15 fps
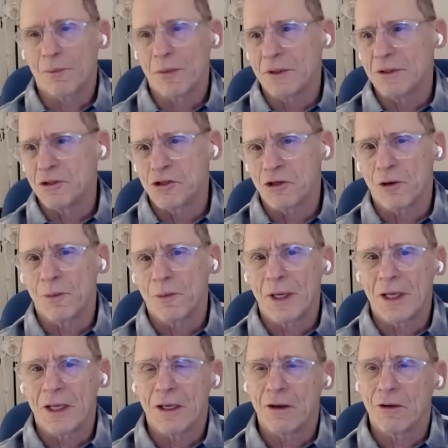and
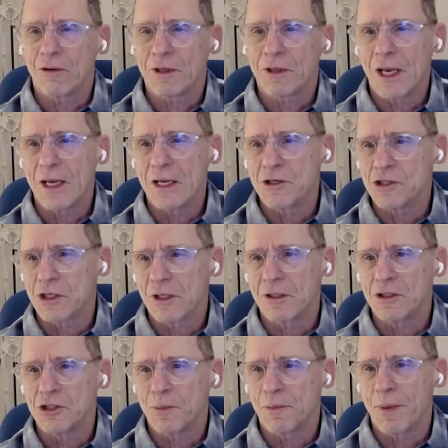Germany or Asia
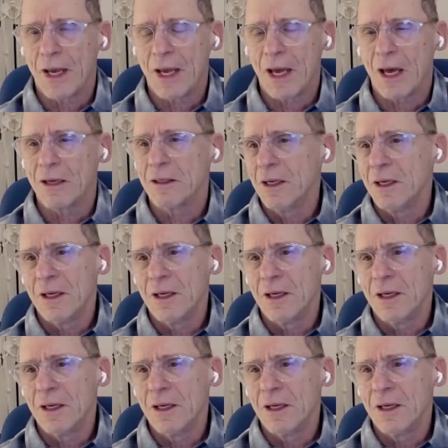and Japan,